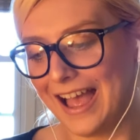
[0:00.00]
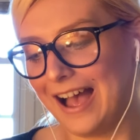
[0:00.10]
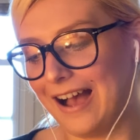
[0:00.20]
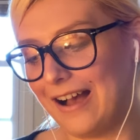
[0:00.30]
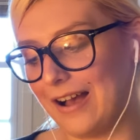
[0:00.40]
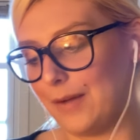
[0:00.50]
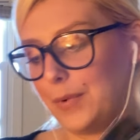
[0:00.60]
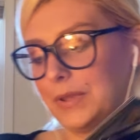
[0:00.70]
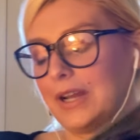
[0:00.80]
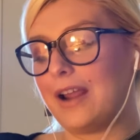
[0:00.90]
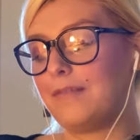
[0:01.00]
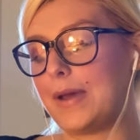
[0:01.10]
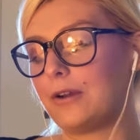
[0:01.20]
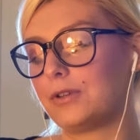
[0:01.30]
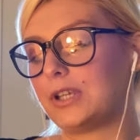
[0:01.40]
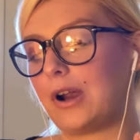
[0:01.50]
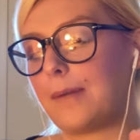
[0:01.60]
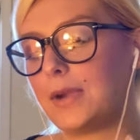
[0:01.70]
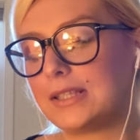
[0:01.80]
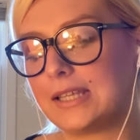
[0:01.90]
But with the Nine of Pentacles here,
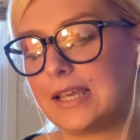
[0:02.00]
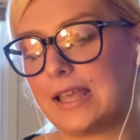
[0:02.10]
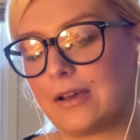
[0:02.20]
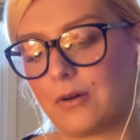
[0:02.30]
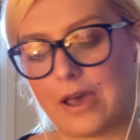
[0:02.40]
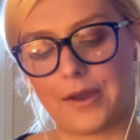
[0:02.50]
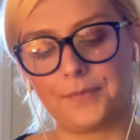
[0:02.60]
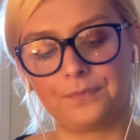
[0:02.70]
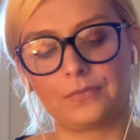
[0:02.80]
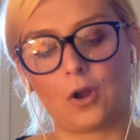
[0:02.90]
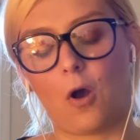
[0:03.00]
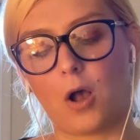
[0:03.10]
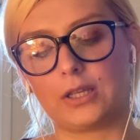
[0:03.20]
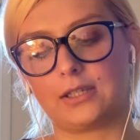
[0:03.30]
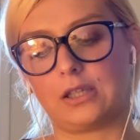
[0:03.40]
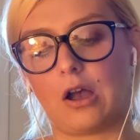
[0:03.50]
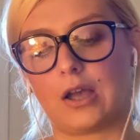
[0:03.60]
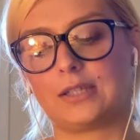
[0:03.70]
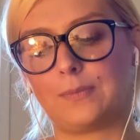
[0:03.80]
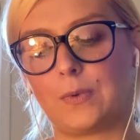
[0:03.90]
I'm not saying like, okay, all is
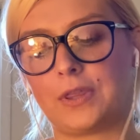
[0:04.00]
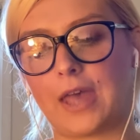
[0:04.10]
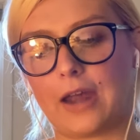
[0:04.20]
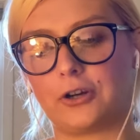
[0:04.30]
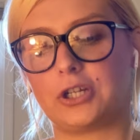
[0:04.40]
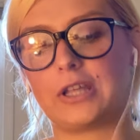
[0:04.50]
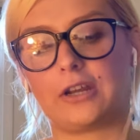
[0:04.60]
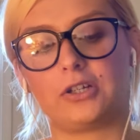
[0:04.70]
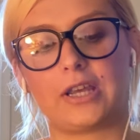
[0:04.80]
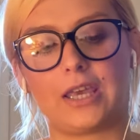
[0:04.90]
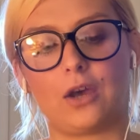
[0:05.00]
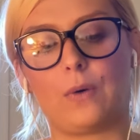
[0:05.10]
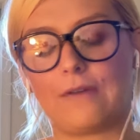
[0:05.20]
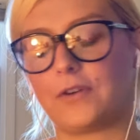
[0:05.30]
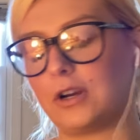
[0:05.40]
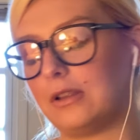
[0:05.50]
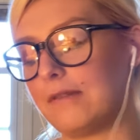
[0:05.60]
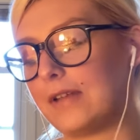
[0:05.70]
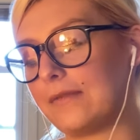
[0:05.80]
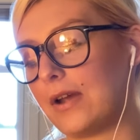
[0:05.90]
lost with the energy that you're taking away for your
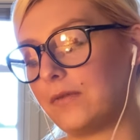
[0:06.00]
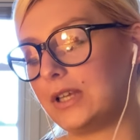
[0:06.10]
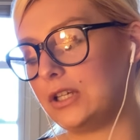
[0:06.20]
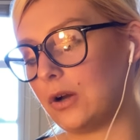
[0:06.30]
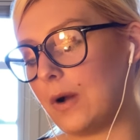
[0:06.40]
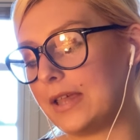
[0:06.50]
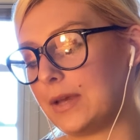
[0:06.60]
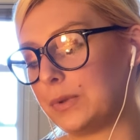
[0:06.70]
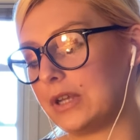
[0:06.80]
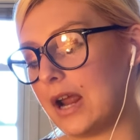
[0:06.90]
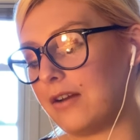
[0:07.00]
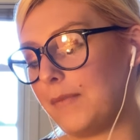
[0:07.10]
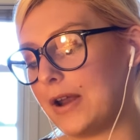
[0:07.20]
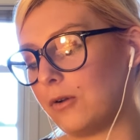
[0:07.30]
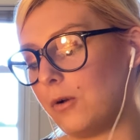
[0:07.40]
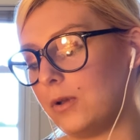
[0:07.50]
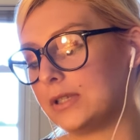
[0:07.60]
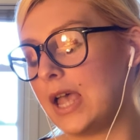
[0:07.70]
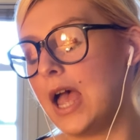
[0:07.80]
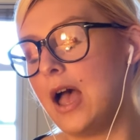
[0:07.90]
love life. I really don't. I think with the Nine of
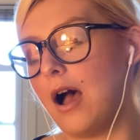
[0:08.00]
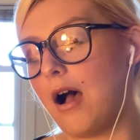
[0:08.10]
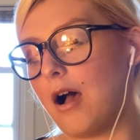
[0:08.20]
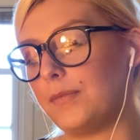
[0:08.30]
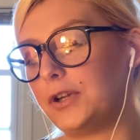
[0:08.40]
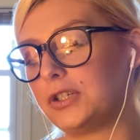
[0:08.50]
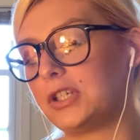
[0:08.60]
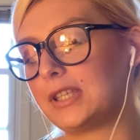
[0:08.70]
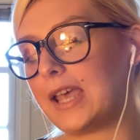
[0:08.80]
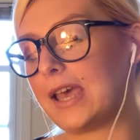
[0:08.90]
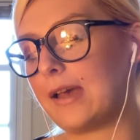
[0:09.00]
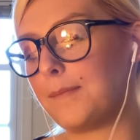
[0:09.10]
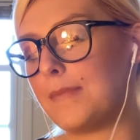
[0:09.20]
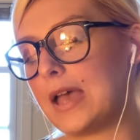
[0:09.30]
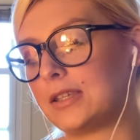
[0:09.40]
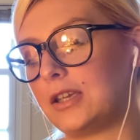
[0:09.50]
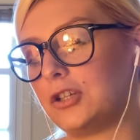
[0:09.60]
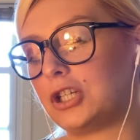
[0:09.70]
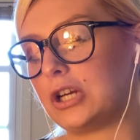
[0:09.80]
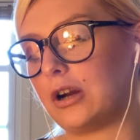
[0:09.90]
Pentacles, there's just like
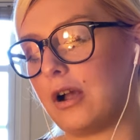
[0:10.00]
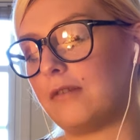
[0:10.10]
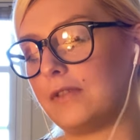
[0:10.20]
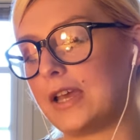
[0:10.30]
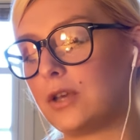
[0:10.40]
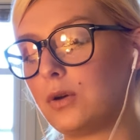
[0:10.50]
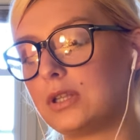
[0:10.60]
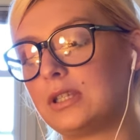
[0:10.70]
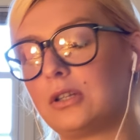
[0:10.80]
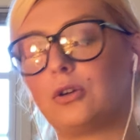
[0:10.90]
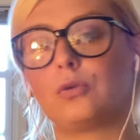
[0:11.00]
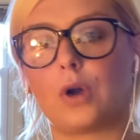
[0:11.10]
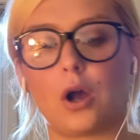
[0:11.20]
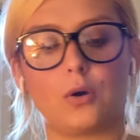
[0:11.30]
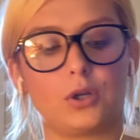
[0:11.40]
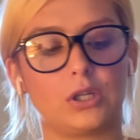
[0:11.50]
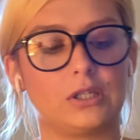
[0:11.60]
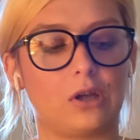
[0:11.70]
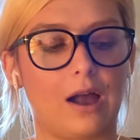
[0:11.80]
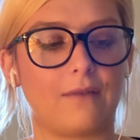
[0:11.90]
message here of like, you can still grow, you can
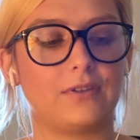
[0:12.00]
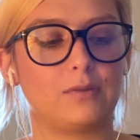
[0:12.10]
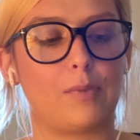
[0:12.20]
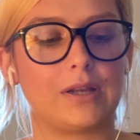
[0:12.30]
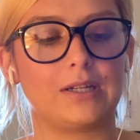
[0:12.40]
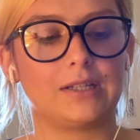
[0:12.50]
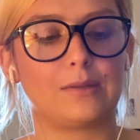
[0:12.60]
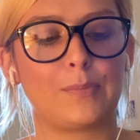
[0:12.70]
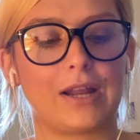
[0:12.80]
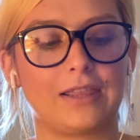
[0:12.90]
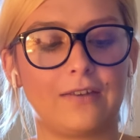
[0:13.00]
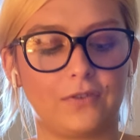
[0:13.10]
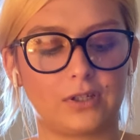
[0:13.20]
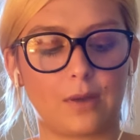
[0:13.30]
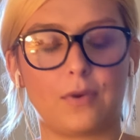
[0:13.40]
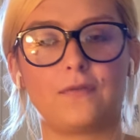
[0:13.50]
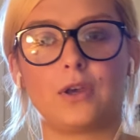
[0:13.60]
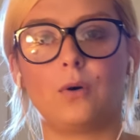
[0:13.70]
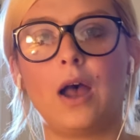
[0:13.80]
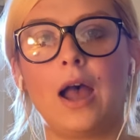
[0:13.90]
still have this abundance. But I think for some of
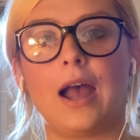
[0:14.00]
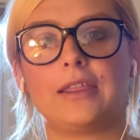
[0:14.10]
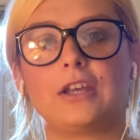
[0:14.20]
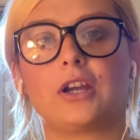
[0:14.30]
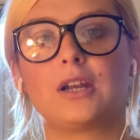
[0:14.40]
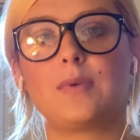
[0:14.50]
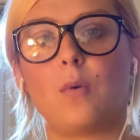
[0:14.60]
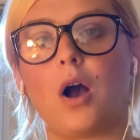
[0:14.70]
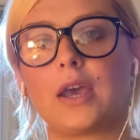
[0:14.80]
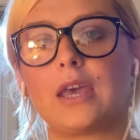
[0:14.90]
you, I think you're going to be walking